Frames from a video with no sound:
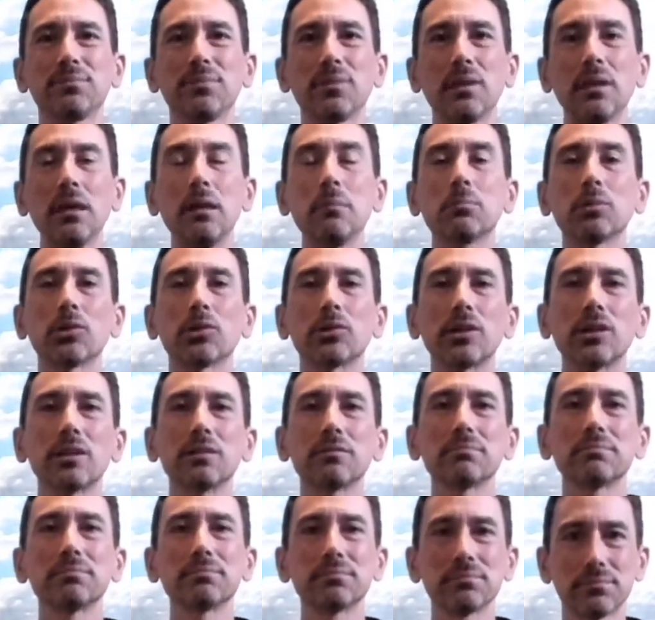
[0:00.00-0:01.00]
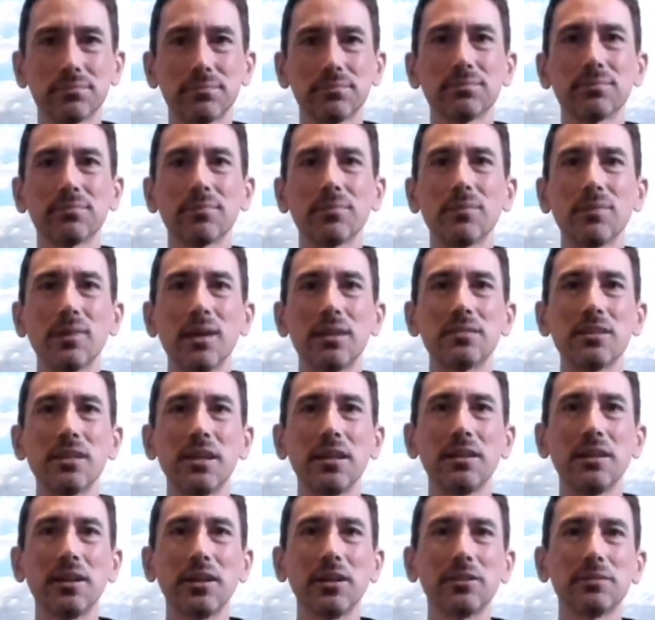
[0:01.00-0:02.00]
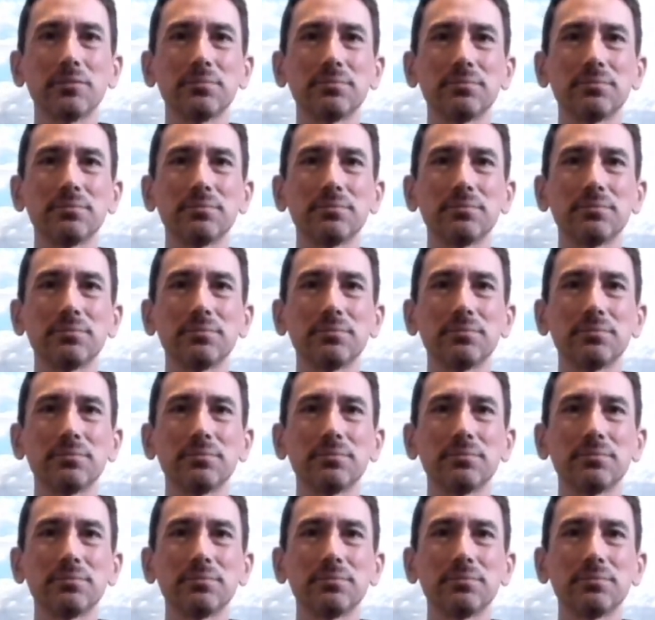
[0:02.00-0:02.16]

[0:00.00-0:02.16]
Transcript: keep learning, and take care.